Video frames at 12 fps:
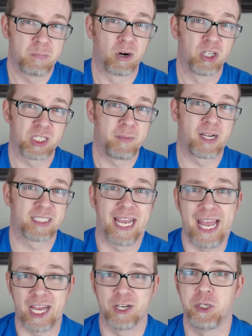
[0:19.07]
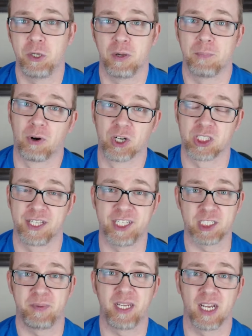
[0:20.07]
partially because I had to and partially
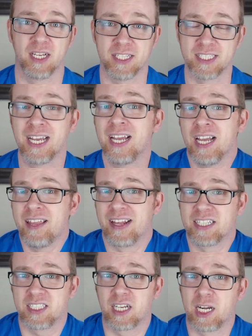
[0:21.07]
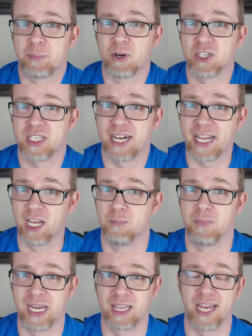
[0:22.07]
just because that's the kind of person I
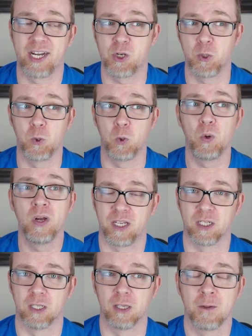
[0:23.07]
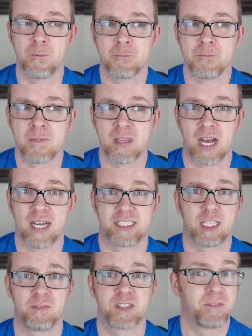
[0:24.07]
am. I like to feel
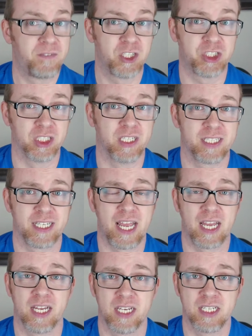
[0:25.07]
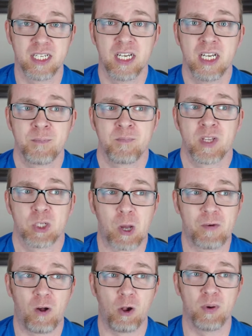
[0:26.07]
self-sufficient, and so
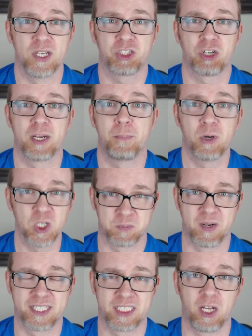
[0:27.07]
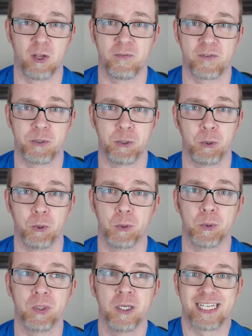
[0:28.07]
I've always tried to push myself
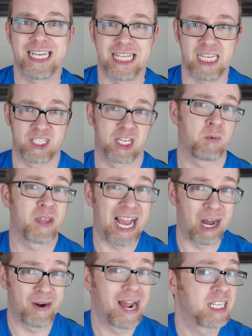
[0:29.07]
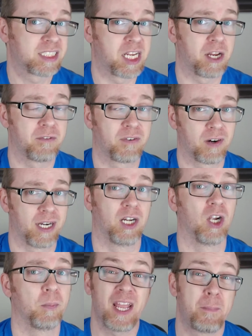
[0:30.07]
to get things done without asking for
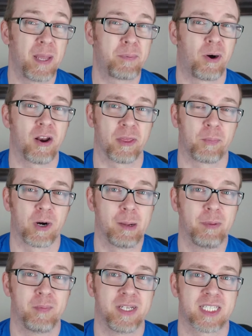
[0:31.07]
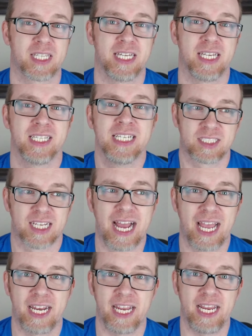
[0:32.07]
help. I think a big part of the problem is that
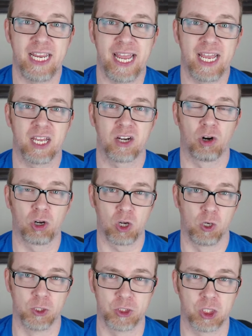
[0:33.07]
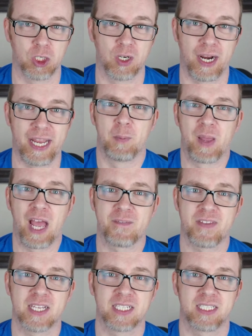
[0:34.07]
society and our culture
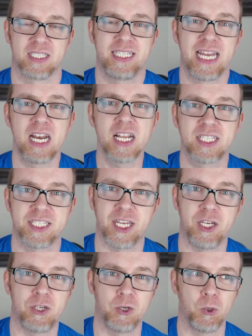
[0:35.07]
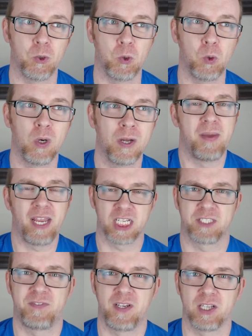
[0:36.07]
have this tendency to make
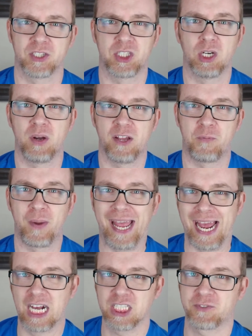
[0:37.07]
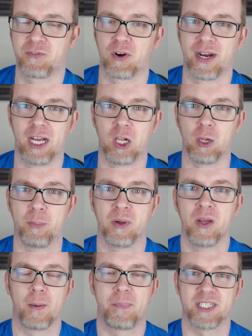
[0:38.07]
us feel as though if we ask for help,
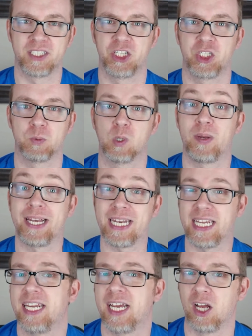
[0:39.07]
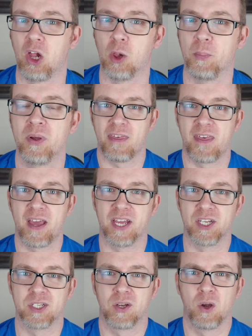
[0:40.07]
we're in a position where we need help,
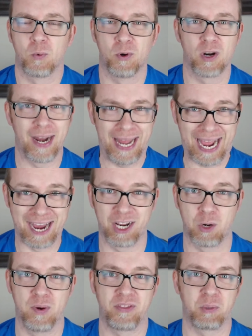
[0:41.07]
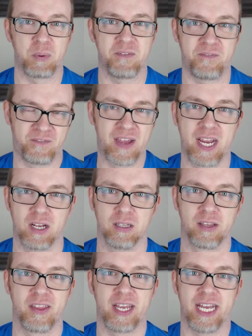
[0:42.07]
that we're not adequate, that we
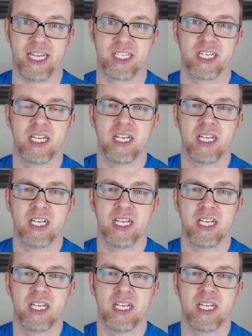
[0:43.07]
failed, that